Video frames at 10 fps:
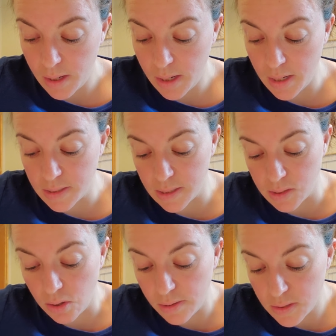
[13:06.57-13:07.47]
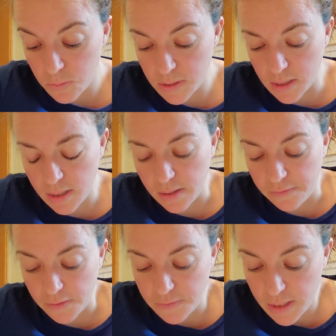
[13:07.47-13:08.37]
and it says all this was done in the
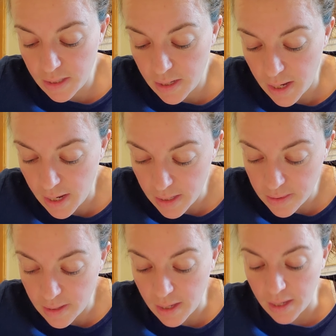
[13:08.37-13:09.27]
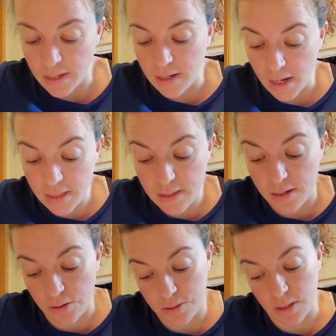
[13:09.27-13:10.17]
58th and 9th
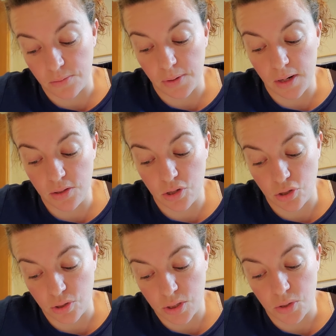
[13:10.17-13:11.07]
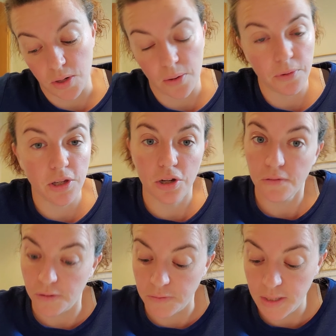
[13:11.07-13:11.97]
years of the reign of the judges. So now we're in year
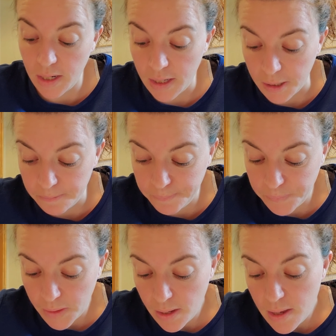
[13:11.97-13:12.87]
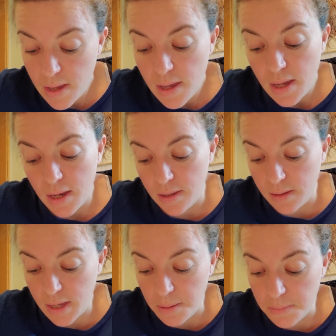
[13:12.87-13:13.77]
59. And
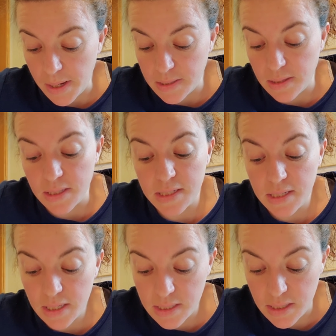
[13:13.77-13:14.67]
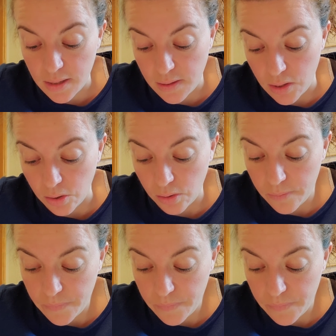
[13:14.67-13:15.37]
they came to pass in the 60th year.